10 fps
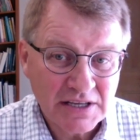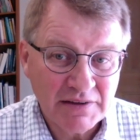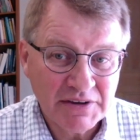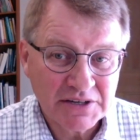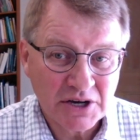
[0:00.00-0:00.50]
I
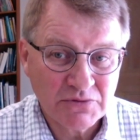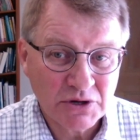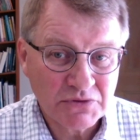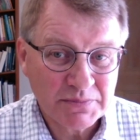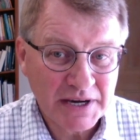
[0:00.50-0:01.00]
mean, I've
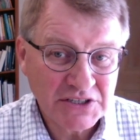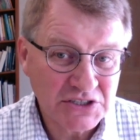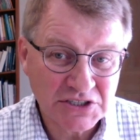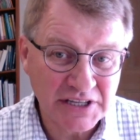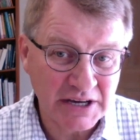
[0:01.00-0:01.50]
worked with
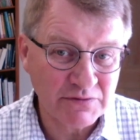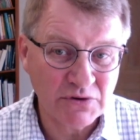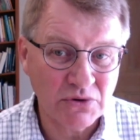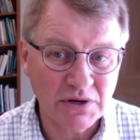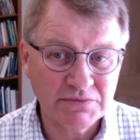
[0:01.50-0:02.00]
patients now
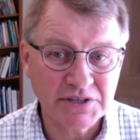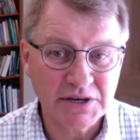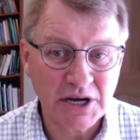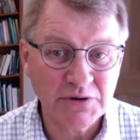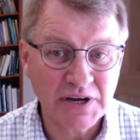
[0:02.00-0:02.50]
for, you
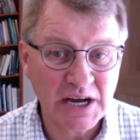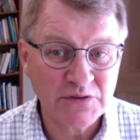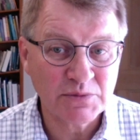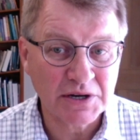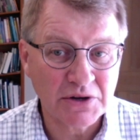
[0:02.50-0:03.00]
know, over
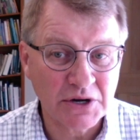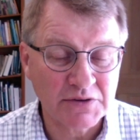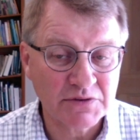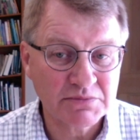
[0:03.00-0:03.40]
half my life.